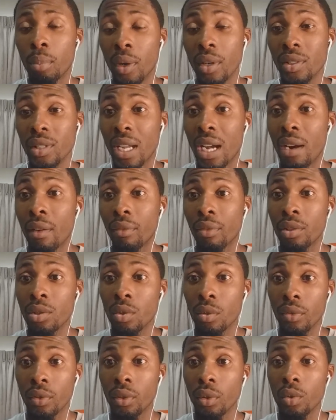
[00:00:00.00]
press conference
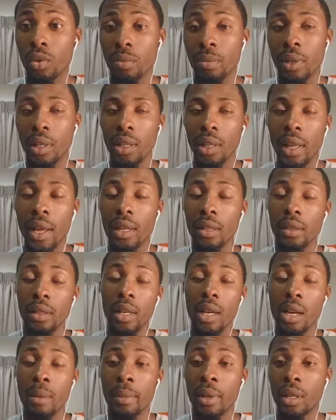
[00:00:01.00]
reviews, but a lot of
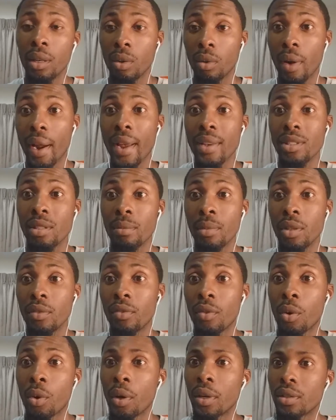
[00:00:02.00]
y'all have been harassing me
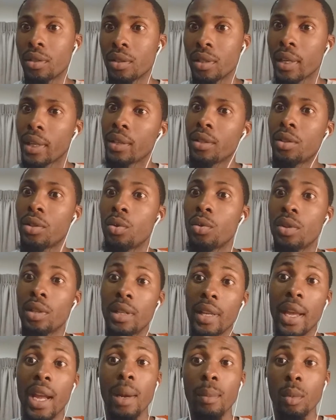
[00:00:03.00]
for it, say do the
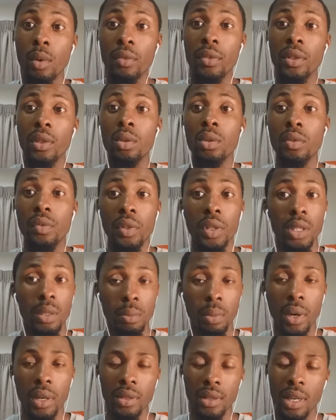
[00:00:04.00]
damn reviews for these
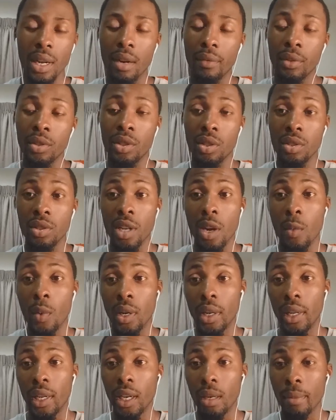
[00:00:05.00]
press conferences because y'all
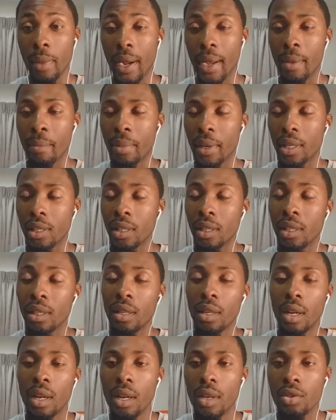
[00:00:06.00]
want to hear my opinion.
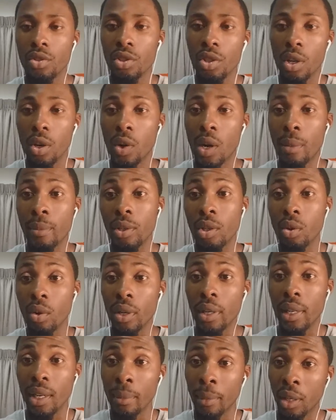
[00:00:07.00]
So I'm
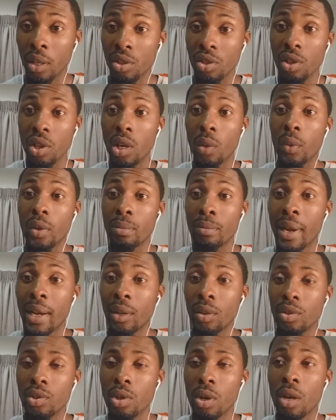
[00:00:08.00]
doing it. I'm going to start out with
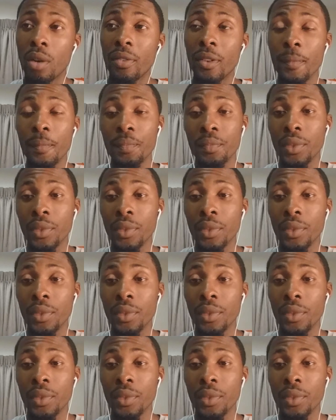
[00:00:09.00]
Microsoft.